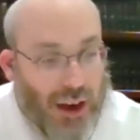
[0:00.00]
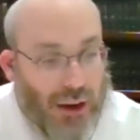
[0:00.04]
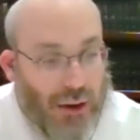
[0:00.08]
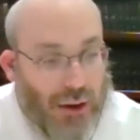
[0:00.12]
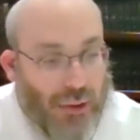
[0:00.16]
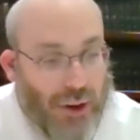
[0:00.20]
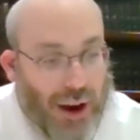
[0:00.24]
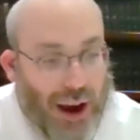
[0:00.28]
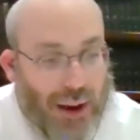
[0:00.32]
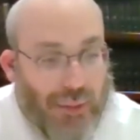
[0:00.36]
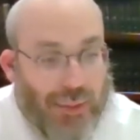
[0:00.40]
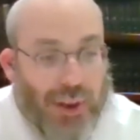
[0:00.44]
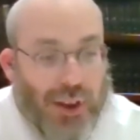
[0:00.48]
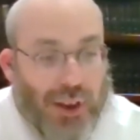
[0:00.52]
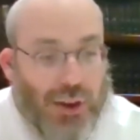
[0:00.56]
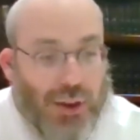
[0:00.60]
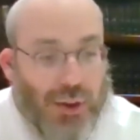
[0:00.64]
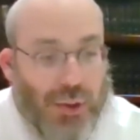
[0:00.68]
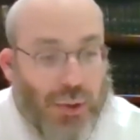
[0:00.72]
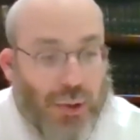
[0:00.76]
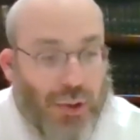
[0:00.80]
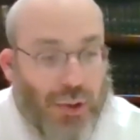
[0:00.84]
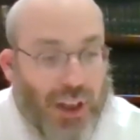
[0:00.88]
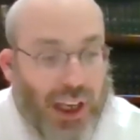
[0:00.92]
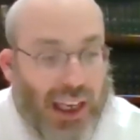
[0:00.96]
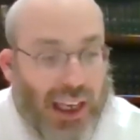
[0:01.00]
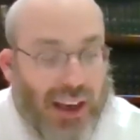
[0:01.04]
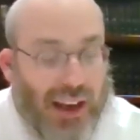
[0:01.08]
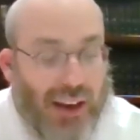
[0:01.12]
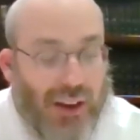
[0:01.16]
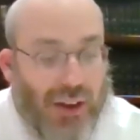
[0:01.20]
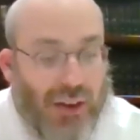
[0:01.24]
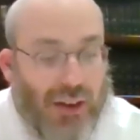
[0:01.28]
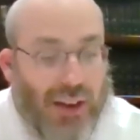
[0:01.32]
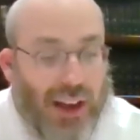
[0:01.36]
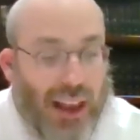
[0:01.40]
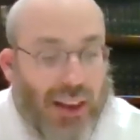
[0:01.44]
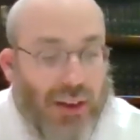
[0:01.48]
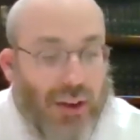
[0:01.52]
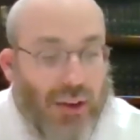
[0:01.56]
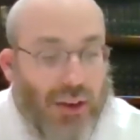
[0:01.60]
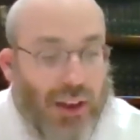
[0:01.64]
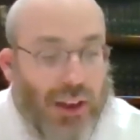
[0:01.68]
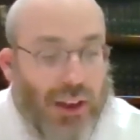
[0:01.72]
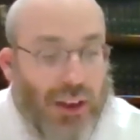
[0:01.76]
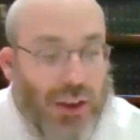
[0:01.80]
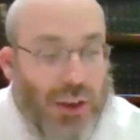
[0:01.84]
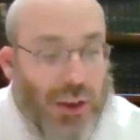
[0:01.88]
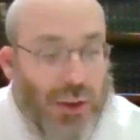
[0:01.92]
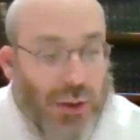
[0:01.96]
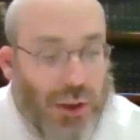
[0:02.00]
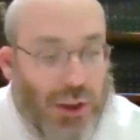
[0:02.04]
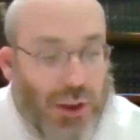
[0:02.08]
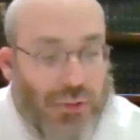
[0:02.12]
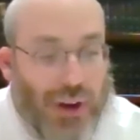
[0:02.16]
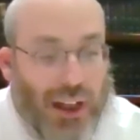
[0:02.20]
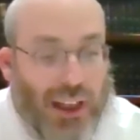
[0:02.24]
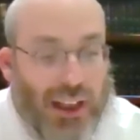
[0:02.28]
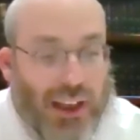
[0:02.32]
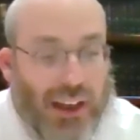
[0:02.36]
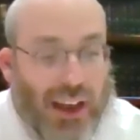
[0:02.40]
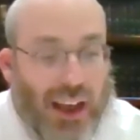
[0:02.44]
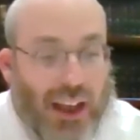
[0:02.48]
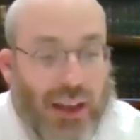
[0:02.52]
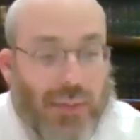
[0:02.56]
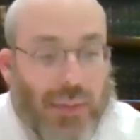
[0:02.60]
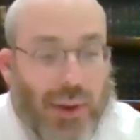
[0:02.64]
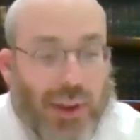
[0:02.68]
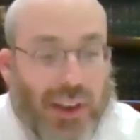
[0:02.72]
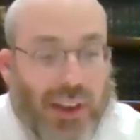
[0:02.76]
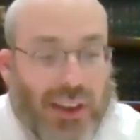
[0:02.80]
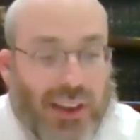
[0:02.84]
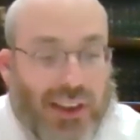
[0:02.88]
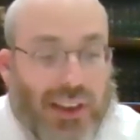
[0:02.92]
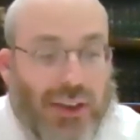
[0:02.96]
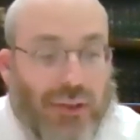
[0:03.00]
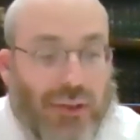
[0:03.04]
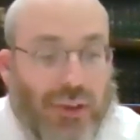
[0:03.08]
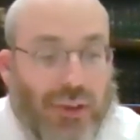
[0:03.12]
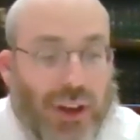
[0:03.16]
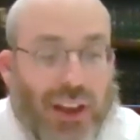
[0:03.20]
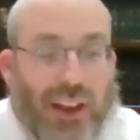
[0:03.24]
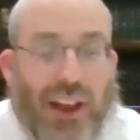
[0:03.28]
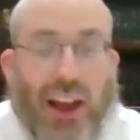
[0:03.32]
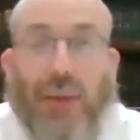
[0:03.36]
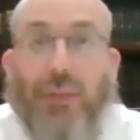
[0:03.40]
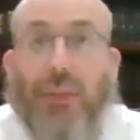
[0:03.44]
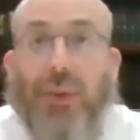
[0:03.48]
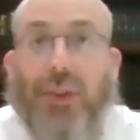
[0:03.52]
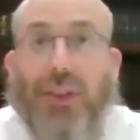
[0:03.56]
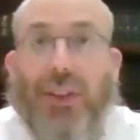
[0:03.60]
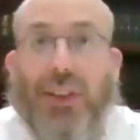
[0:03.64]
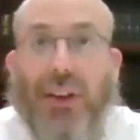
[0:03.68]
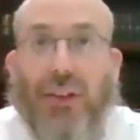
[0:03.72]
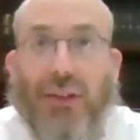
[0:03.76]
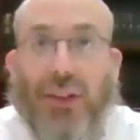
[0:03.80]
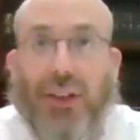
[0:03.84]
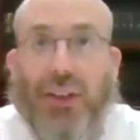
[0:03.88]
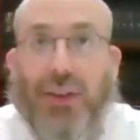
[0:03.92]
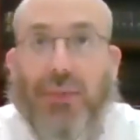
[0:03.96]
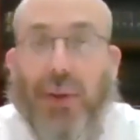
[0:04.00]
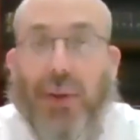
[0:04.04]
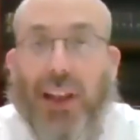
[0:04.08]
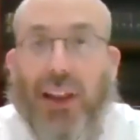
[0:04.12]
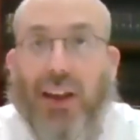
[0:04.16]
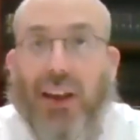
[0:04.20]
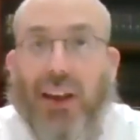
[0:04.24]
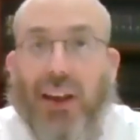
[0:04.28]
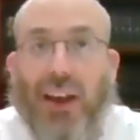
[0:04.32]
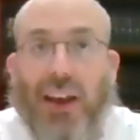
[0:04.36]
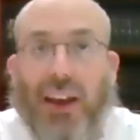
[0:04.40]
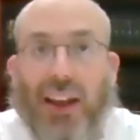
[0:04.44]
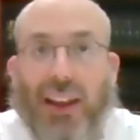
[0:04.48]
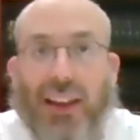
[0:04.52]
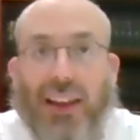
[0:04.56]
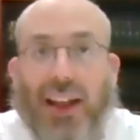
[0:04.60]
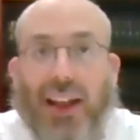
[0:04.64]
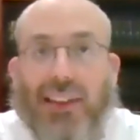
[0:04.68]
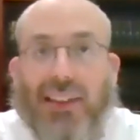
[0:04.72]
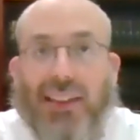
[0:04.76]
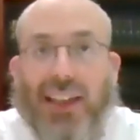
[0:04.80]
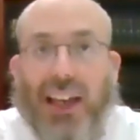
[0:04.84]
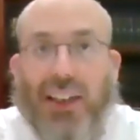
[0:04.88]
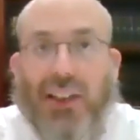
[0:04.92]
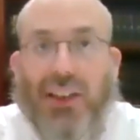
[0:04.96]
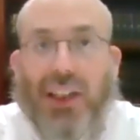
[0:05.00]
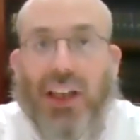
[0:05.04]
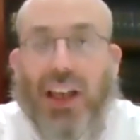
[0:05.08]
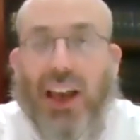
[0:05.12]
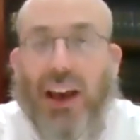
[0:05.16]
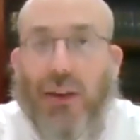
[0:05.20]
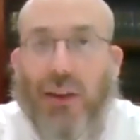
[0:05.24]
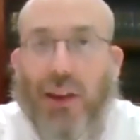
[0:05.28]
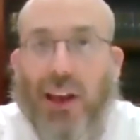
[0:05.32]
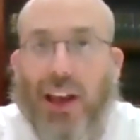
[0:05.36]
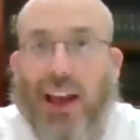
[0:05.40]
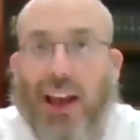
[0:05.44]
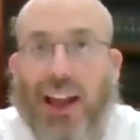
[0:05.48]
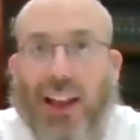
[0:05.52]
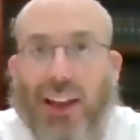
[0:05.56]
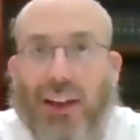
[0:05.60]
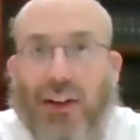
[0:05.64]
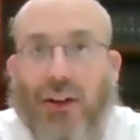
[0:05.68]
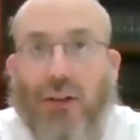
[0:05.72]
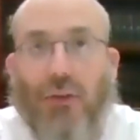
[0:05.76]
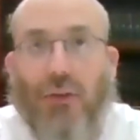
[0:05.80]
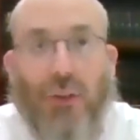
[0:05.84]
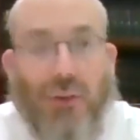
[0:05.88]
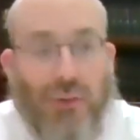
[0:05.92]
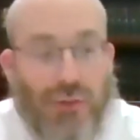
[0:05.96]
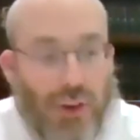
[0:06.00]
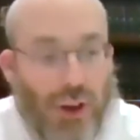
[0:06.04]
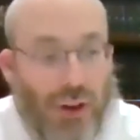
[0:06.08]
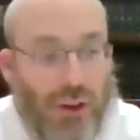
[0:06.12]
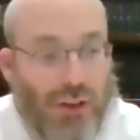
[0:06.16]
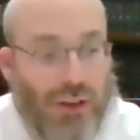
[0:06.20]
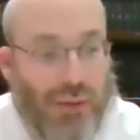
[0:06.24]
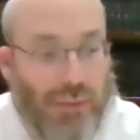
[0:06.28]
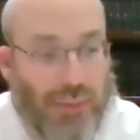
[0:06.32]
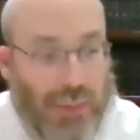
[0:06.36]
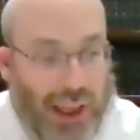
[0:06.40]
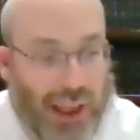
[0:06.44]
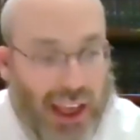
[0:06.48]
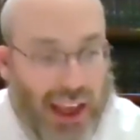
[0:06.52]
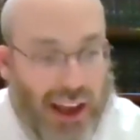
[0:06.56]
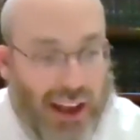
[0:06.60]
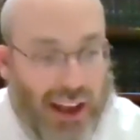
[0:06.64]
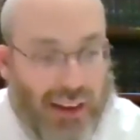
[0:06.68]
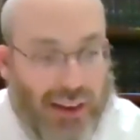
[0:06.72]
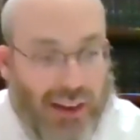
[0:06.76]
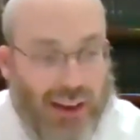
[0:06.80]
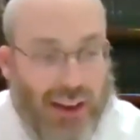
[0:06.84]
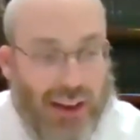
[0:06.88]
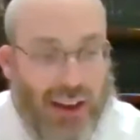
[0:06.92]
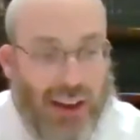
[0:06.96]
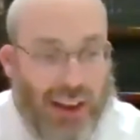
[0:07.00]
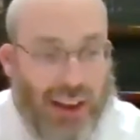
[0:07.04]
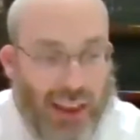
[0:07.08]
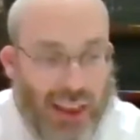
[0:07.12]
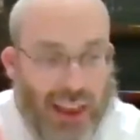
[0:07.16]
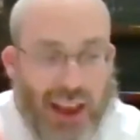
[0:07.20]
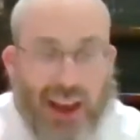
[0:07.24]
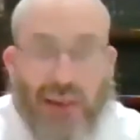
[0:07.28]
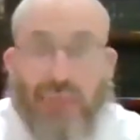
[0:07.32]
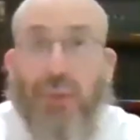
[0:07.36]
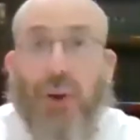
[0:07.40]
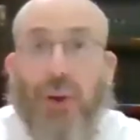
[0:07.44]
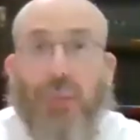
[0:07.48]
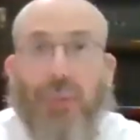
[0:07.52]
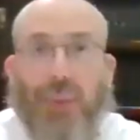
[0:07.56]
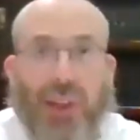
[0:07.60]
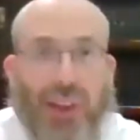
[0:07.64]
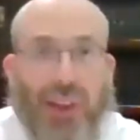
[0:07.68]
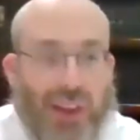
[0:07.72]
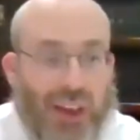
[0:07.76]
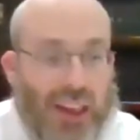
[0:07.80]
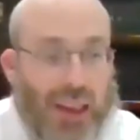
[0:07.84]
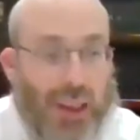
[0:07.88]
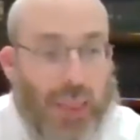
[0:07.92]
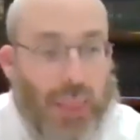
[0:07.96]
He grabbed the sword and killed not only the Jewish renegade, but the Syrian emissaries by the king. And that's actually how the Chanukah revolt began, that moment.